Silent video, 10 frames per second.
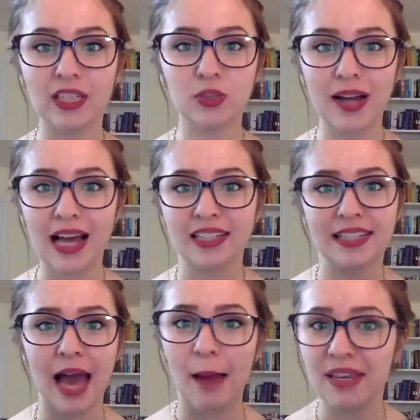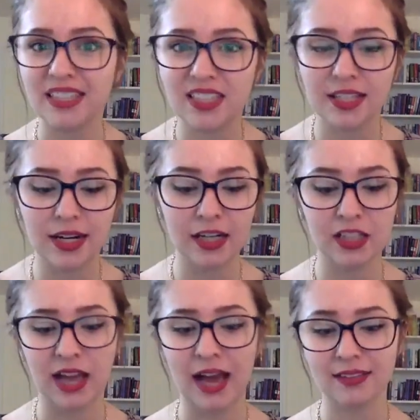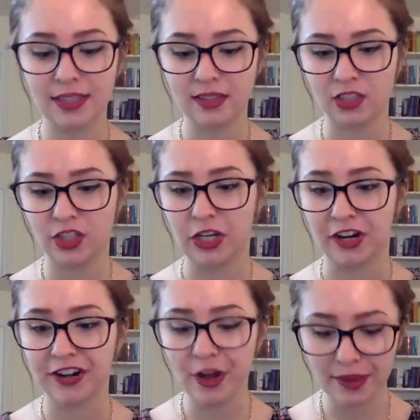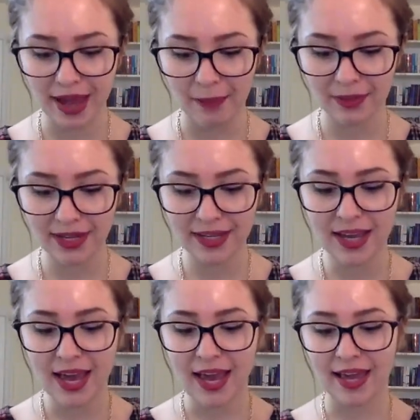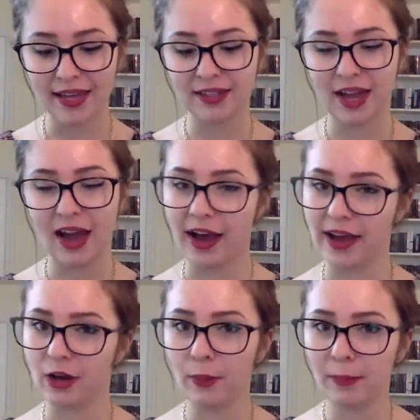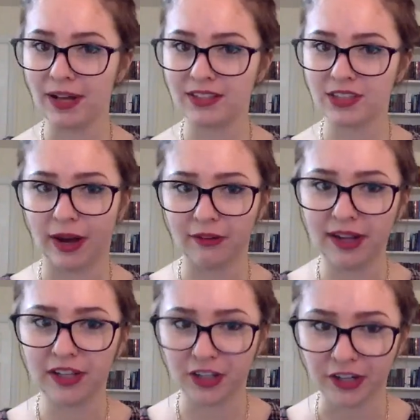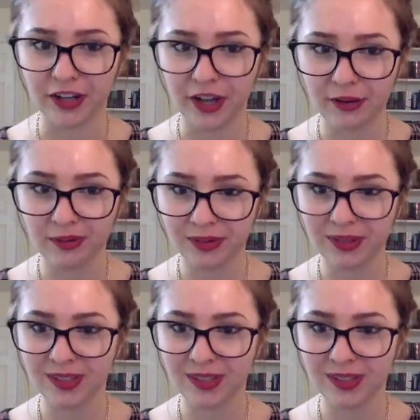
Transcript: this one has like chemists in it, and it has like this curio cabinet, and I hope I'm pronouncing it right? Curio?